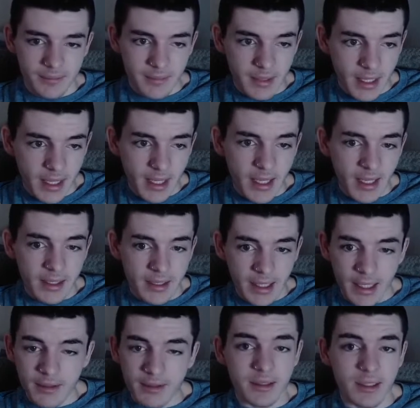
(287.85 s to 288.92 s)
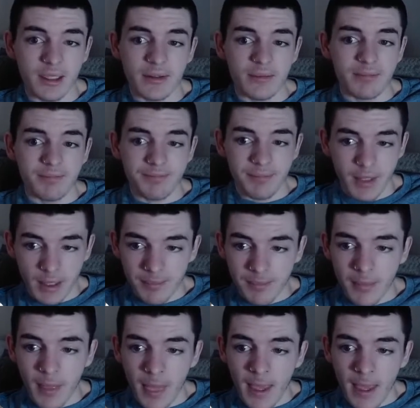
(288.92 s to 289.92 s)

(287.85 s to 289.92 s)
10,000 sales. Yep.